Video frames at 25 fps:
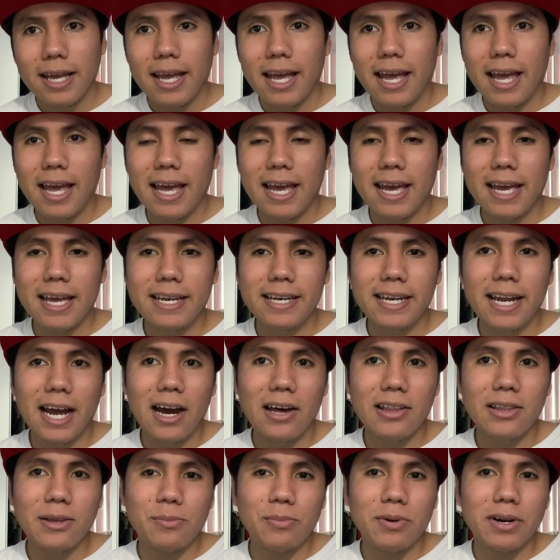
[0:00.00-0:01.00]
And now
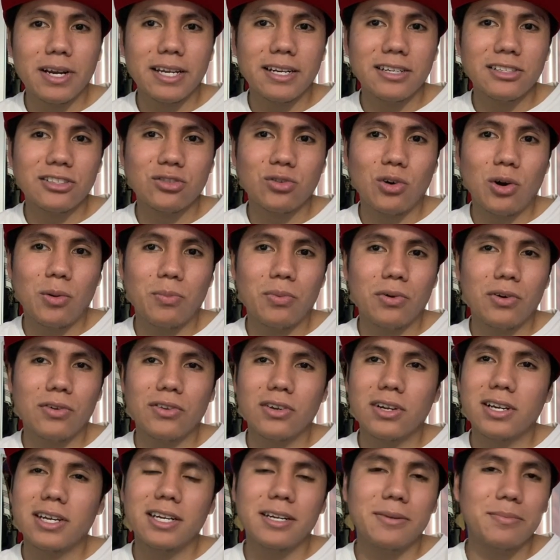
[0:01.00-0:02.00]
they're bringing a Swampert. They're
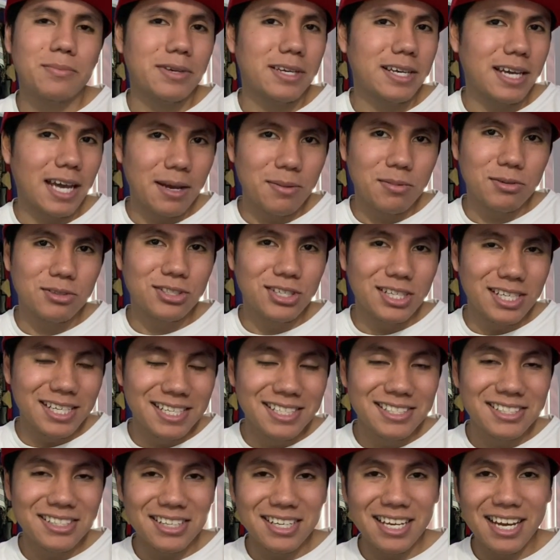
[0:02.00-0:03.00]
gonna be able to
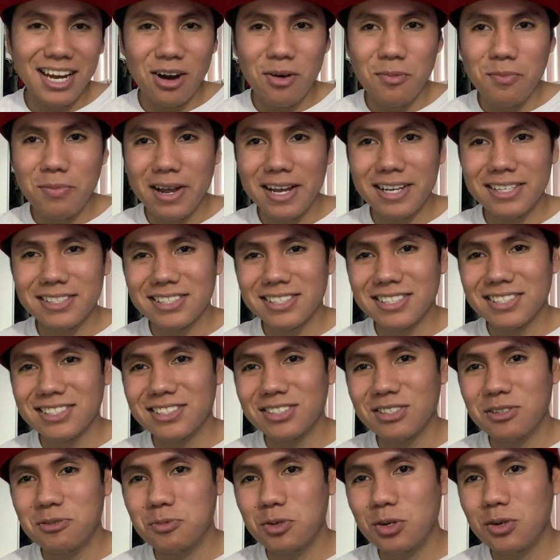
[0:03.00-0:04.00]
easily outpace us
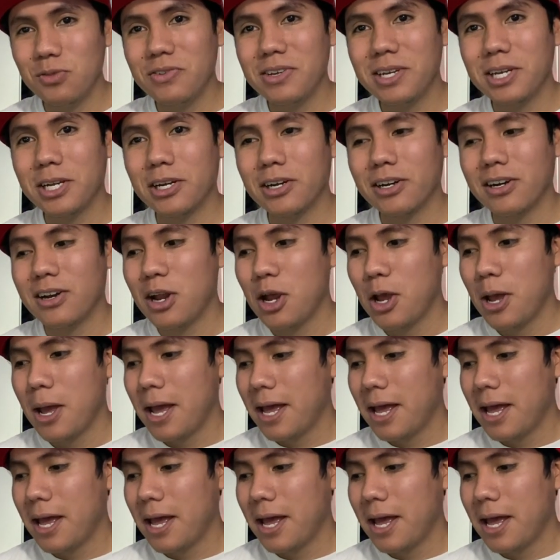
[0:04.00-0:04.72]
to move here.